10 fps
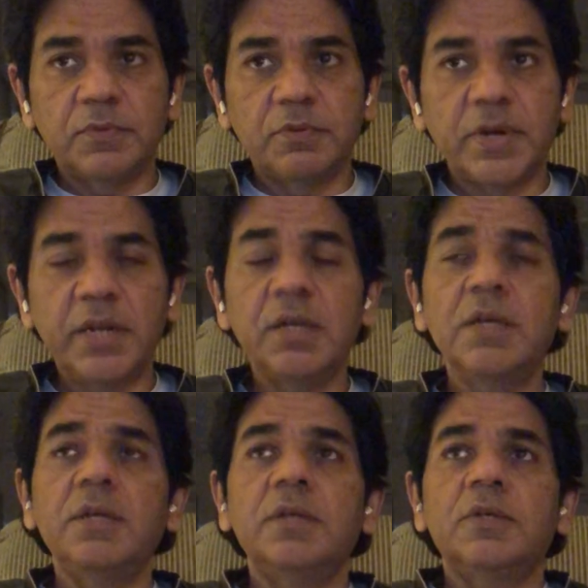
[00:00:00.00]
Right?
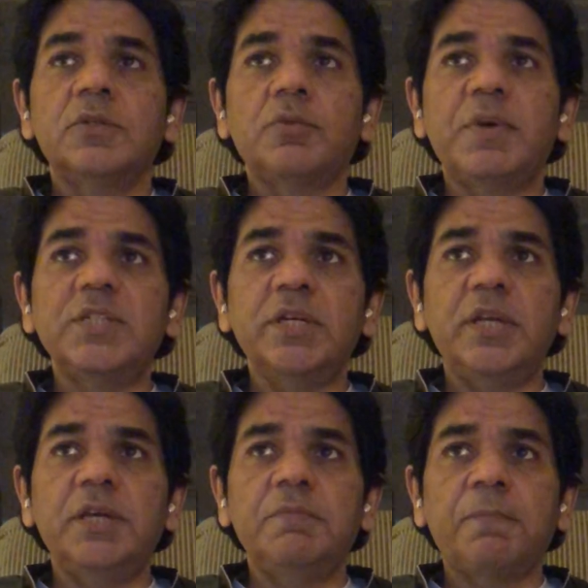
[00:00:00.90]
So
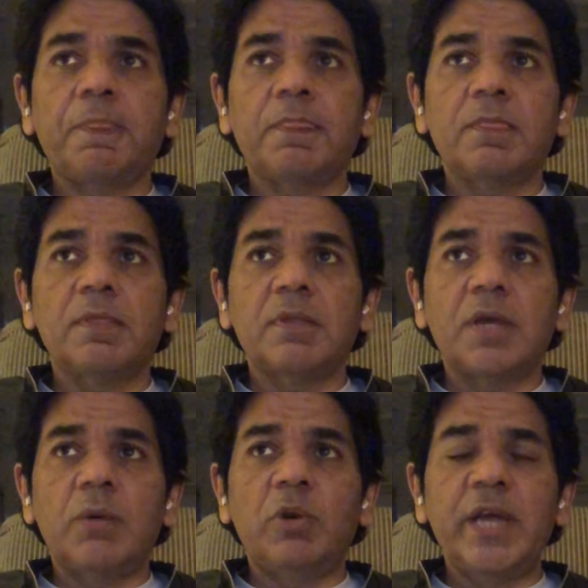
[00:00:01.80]
basically,
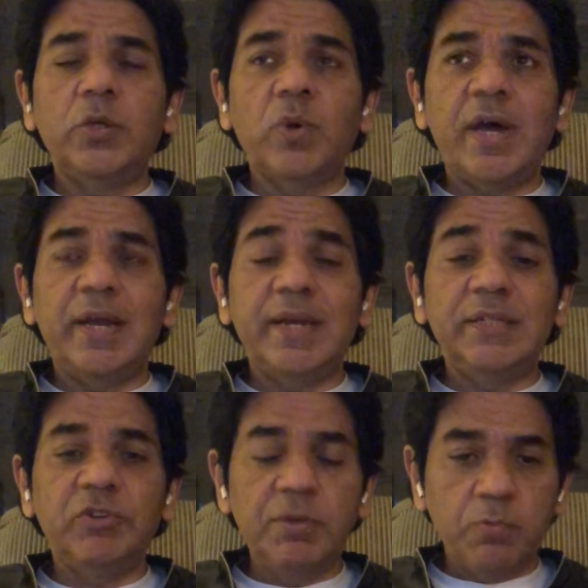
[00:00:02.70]
I would like to highlight
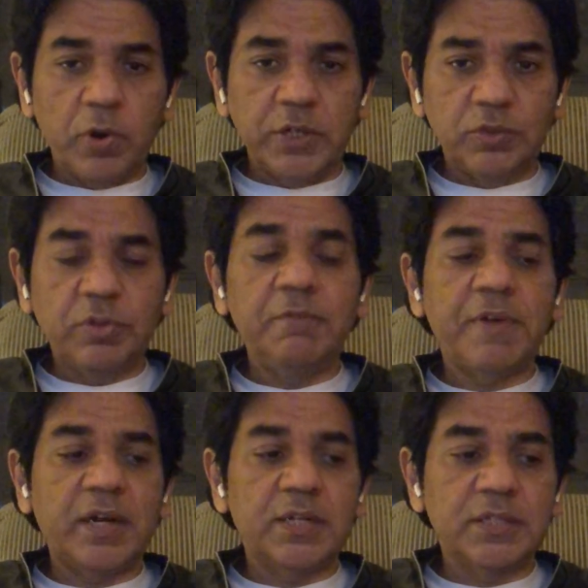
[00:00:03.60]
3 points, the 3
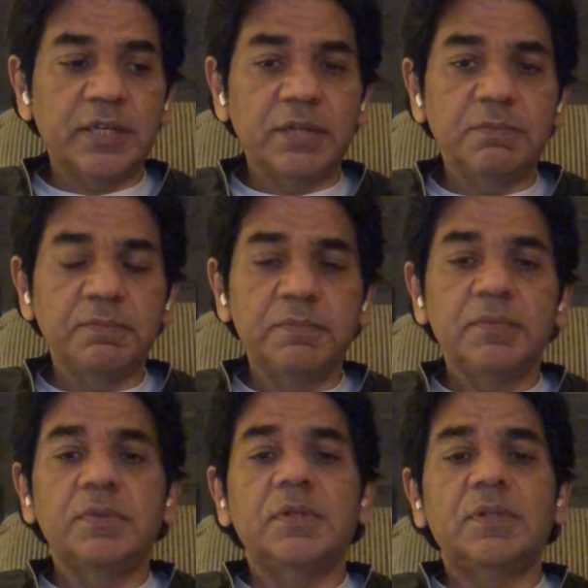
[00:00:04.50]
factors here
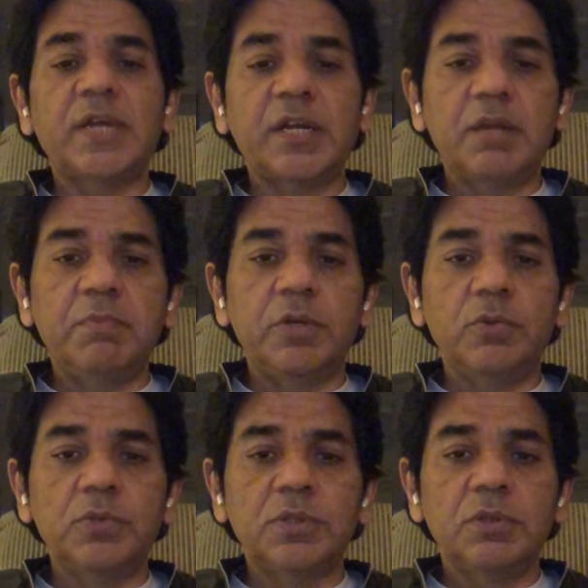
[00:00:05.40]
that can be
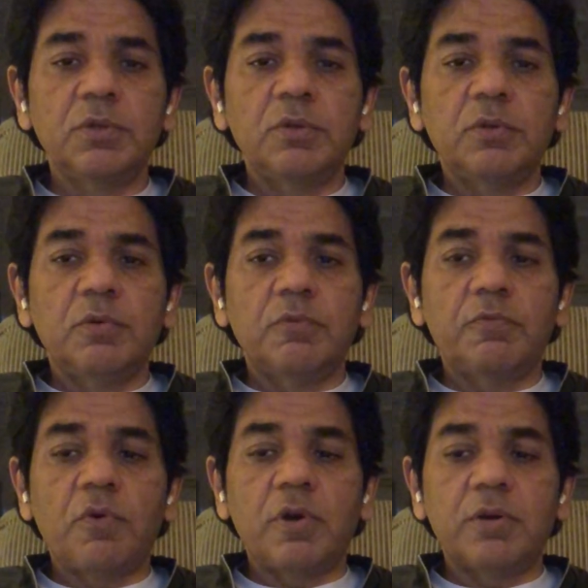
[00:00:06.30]
used
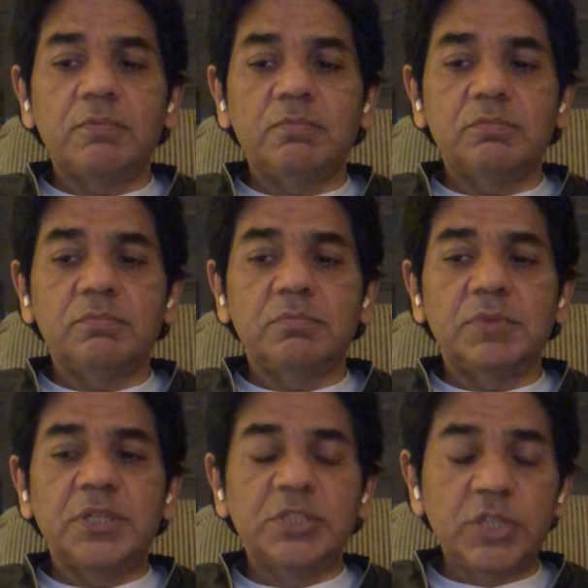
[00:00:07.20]
for
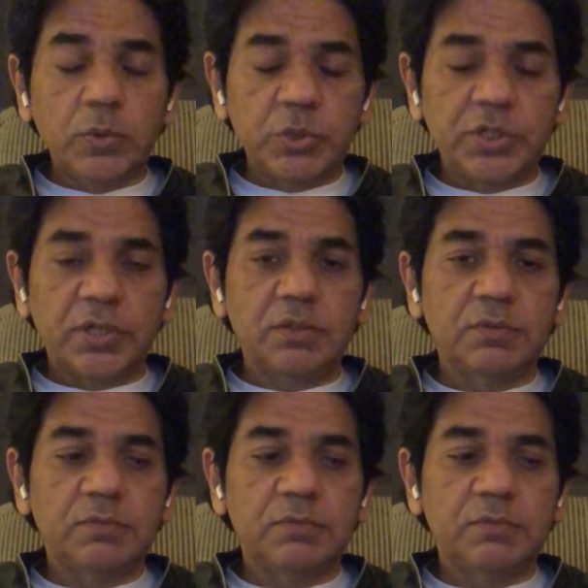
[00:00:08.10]
distinguishing